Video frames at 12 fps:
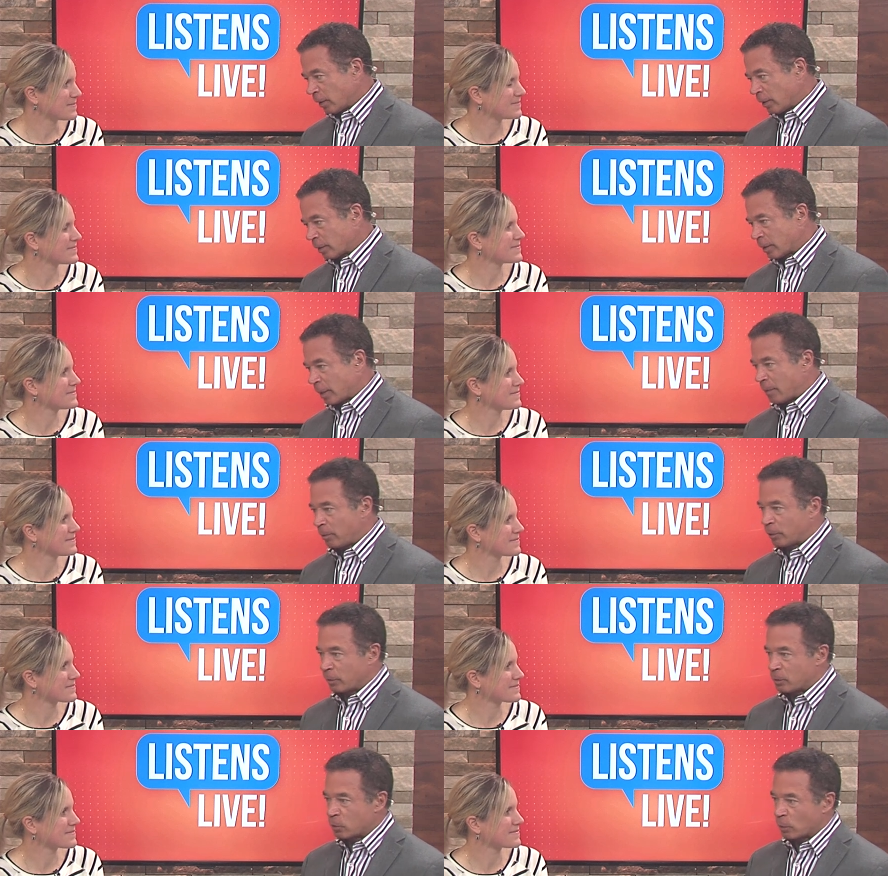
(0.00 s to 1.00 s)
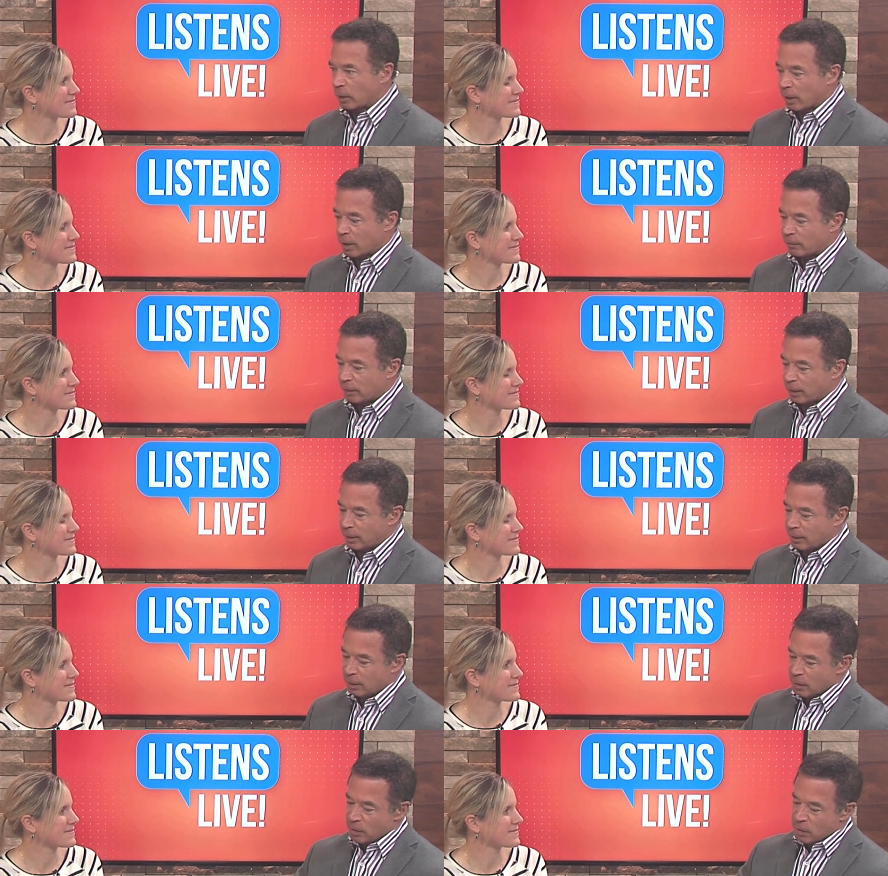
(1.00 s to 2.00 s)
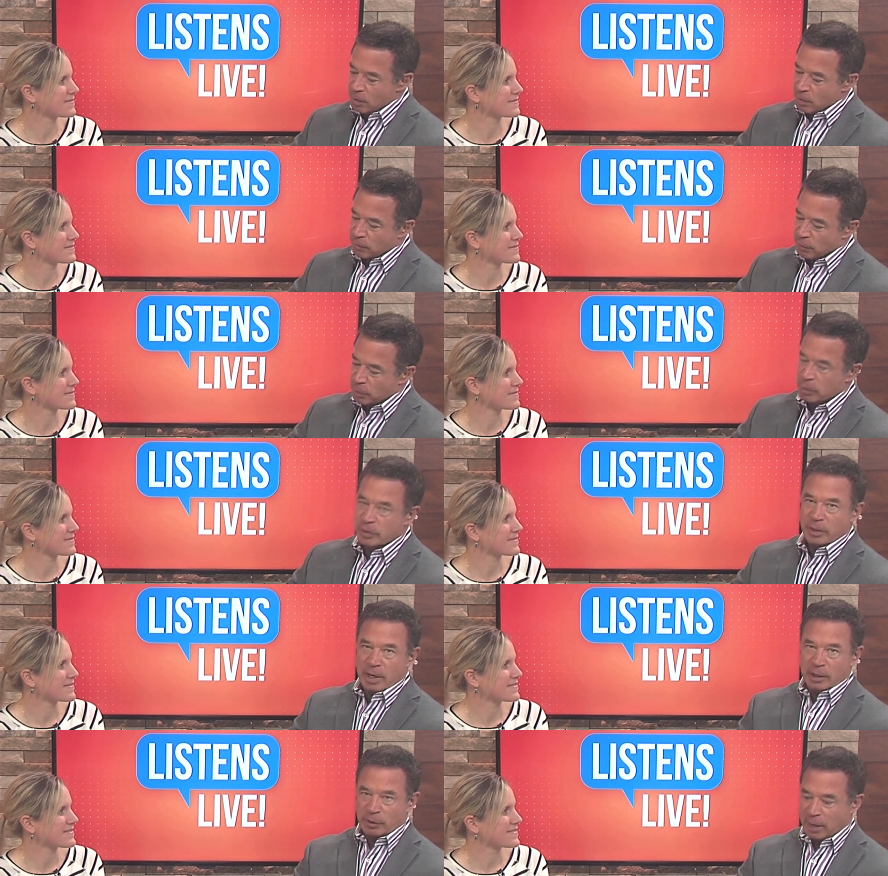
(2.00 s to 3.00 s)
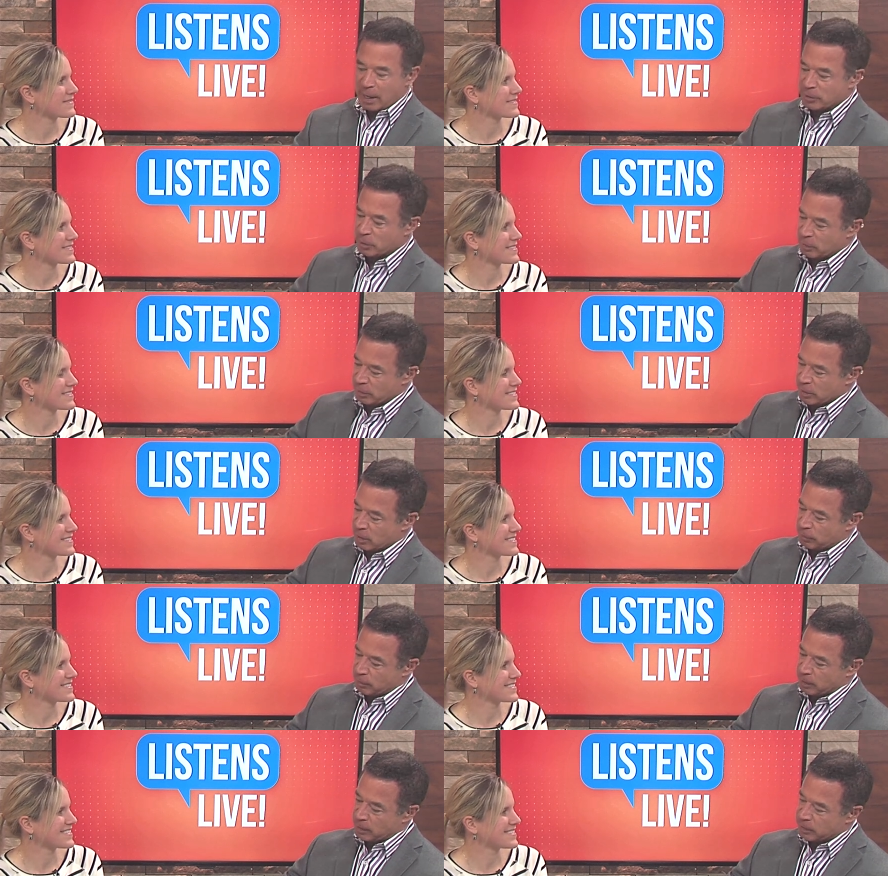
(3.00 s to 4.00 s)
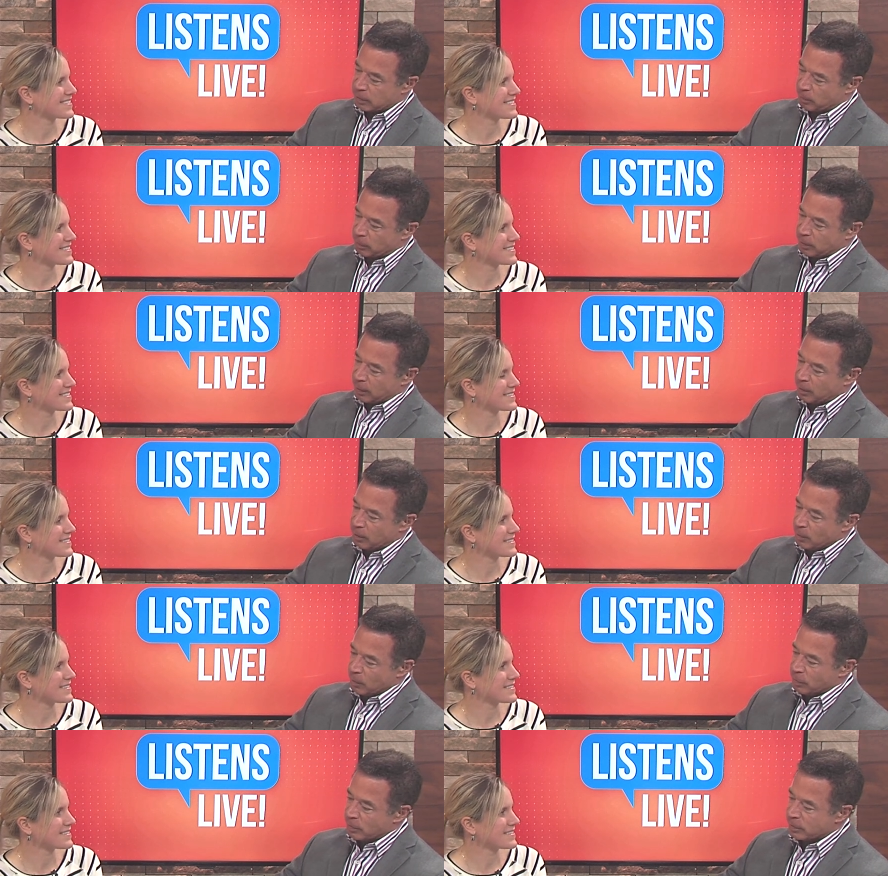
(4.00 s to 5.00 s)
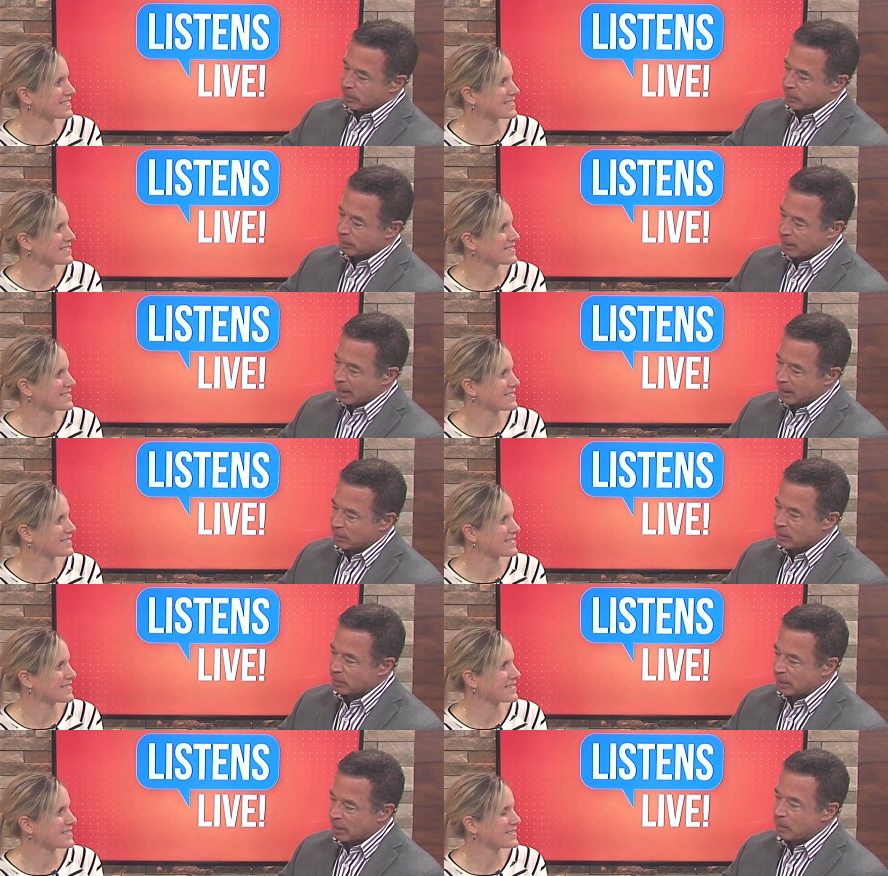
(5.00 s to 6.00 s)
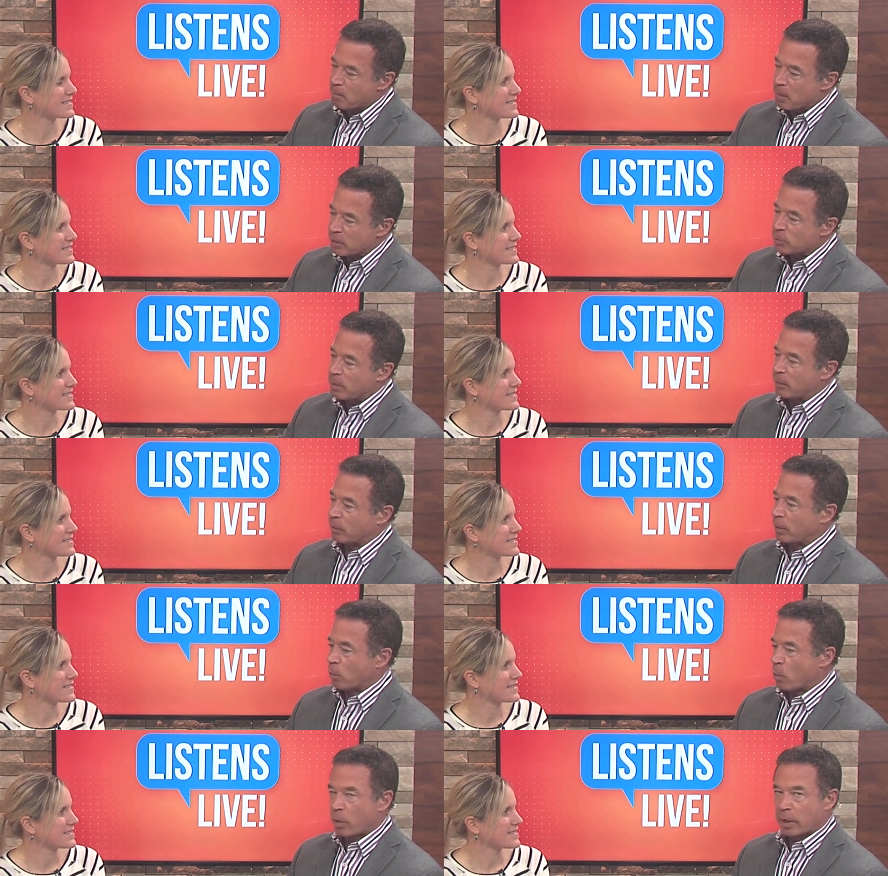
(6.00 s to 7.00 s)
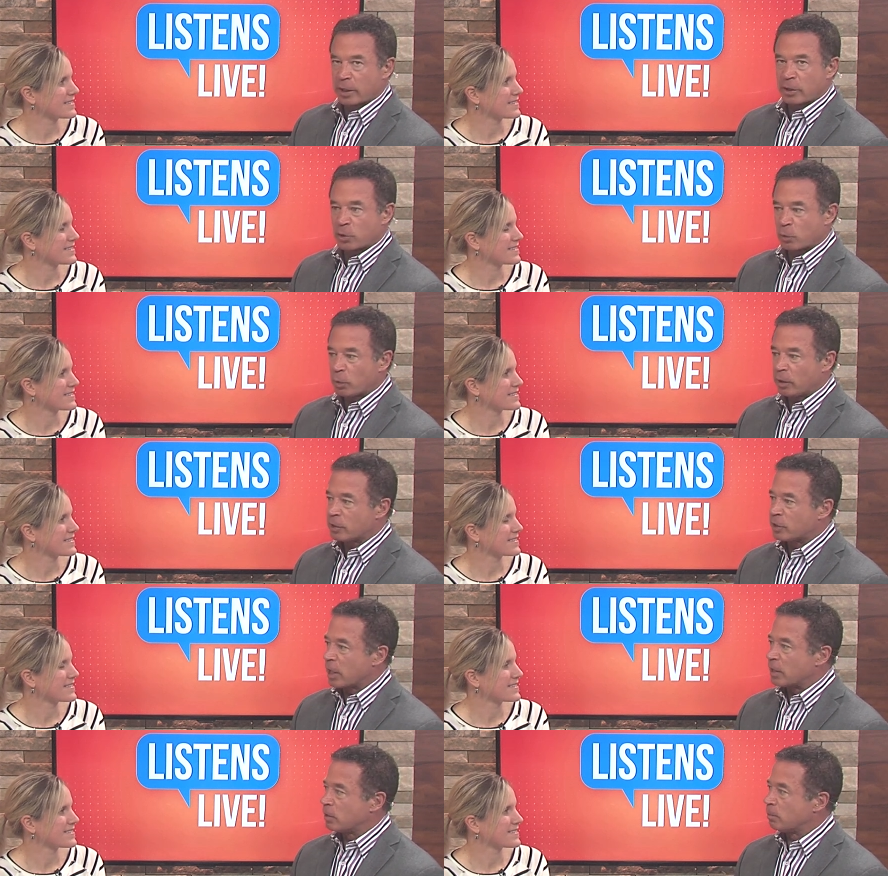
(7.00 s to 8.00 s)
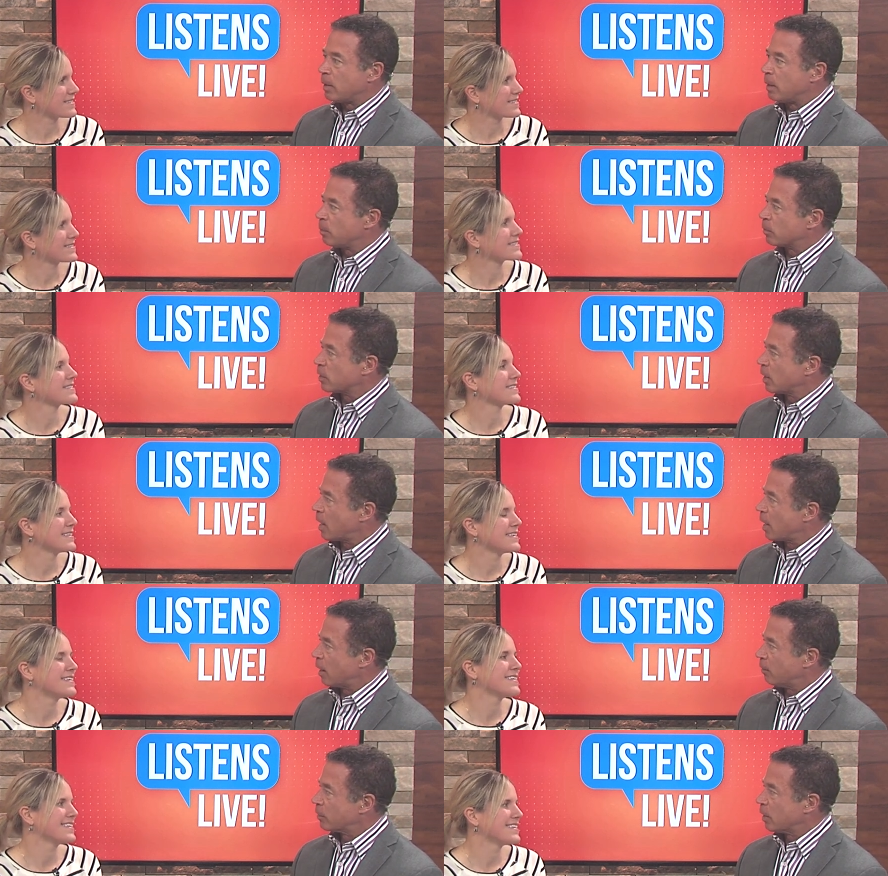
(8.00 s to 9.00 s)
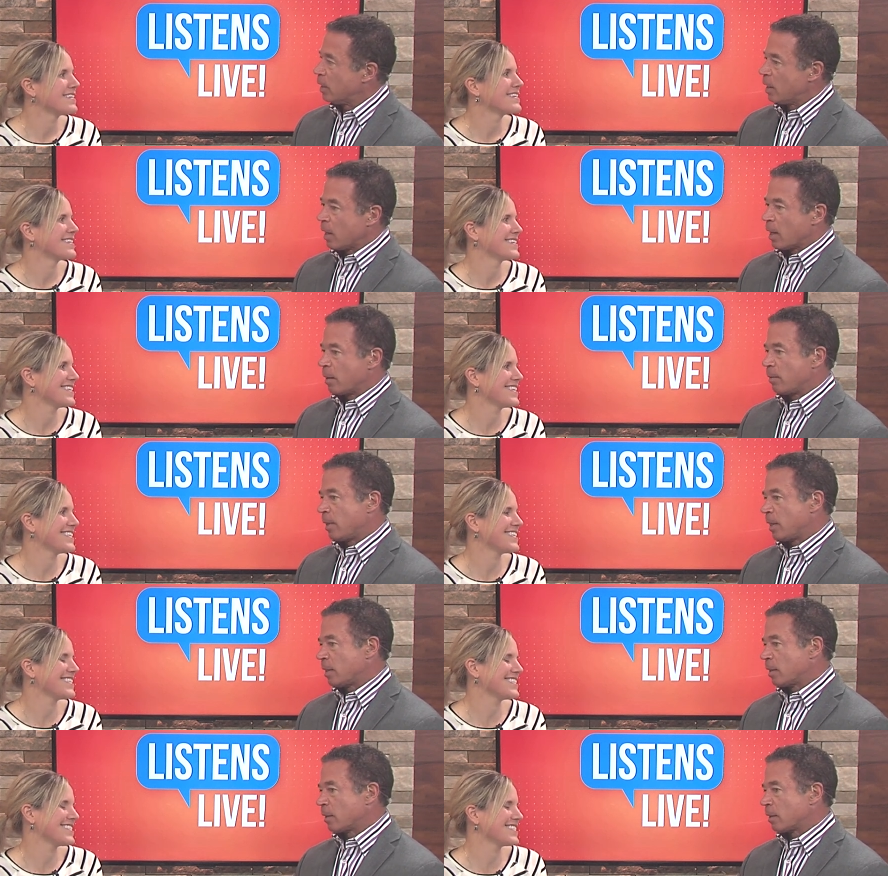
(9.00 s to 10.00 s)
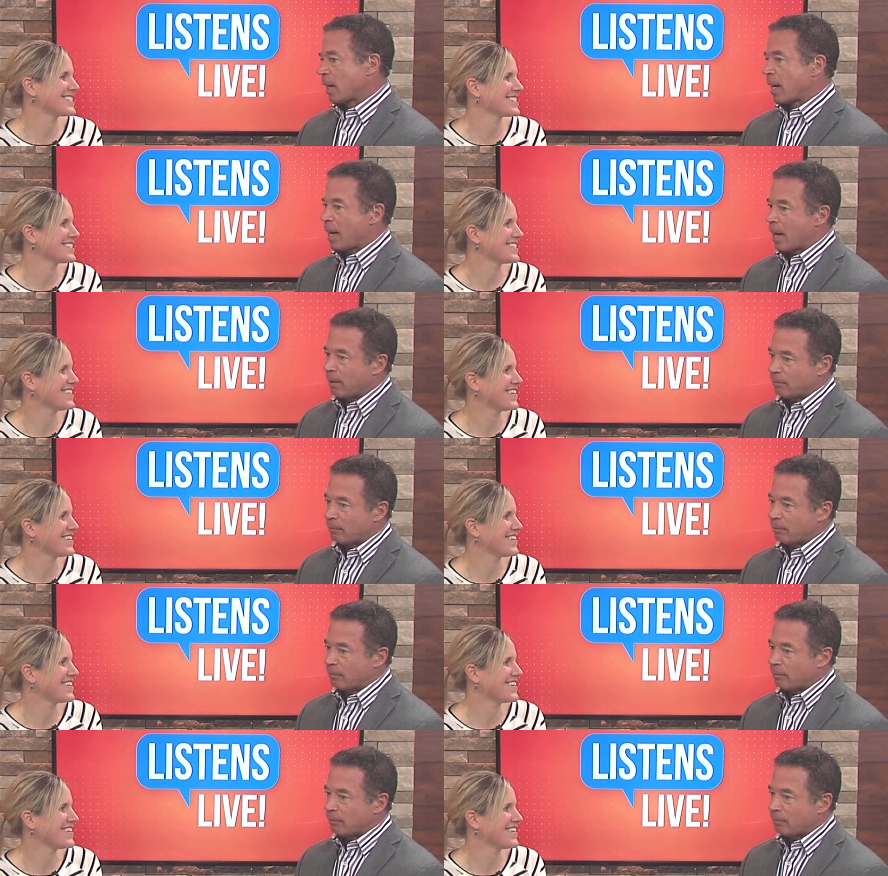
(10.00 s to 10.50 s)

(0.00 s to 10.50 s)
Speaker 1: looked and able to enjoy life again. For you as a doctor, and I ask you this often because I would think this has got to, it must be rewarding because you're really changing people's lives. I mean, I,